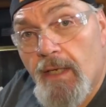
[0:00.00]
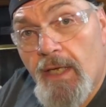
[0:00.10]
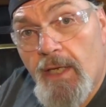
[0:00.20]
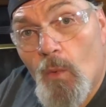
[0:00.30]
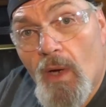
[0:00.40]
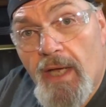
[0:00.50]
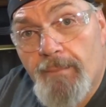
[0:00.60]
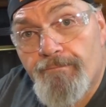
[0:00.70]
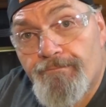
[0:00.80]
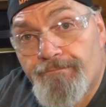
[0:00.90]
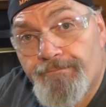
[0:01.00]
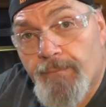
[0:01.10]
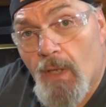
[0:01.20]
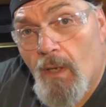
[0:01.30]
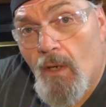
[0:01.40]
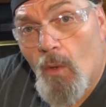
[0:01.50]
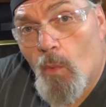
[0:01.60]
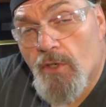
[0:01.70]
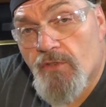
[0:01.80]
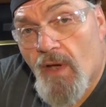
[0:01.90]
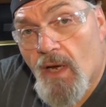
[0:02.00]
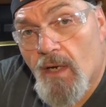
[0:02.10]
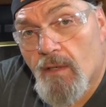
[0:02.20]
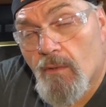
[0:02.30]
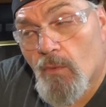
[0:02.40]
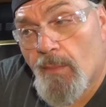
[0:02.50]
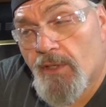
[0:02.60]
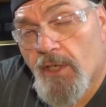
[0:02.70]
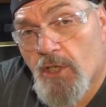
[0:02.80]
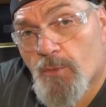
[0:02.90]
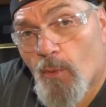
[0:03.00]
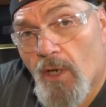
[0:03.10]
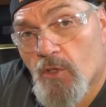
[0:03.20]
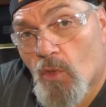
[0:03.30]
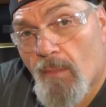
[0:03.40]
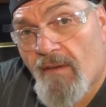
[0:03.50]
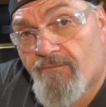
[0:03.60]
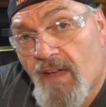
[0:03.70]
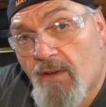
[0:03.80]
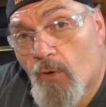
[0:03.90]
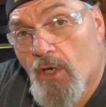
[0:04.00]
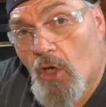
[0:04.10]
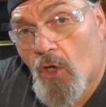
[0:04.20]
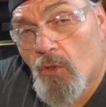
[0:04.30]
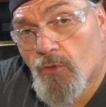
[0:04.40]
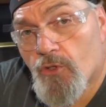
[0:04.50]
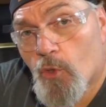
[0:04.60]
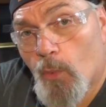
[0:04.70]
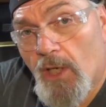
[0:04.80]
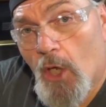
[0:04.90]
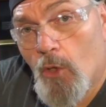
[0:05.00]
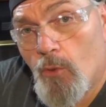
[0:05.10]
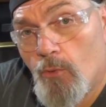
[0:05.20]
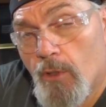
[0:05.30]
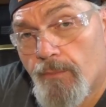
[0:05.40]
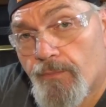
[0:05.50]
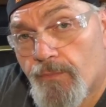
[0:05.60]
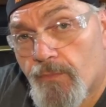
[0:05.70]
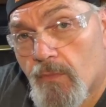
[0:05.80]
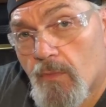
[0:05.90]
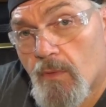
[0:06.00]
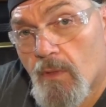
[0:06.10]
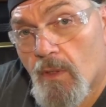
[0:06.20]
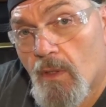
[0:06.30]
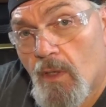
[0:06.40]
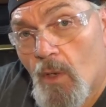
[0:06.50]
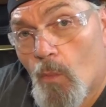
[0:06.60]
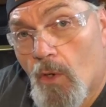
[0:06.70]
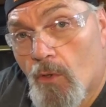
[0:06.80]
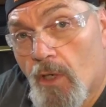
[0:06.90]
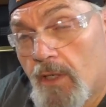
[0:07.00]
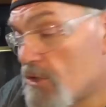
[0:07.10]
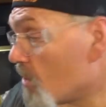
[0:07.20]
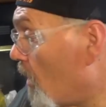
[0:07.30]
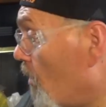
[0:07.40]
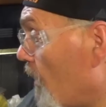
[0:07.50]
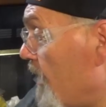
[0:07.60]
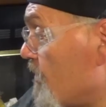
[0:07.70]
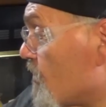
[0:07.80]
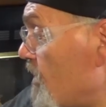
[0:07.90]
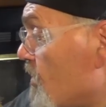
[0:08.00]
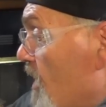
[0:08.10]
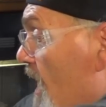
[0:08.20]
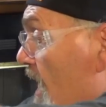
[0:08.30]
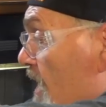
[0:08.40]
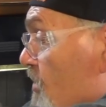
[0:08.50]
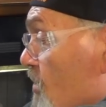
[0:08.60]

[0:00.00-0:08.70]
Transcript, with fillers: anyway, once fired, Remington Express, one of my favorite hulls to reload. We're going to install a CCI,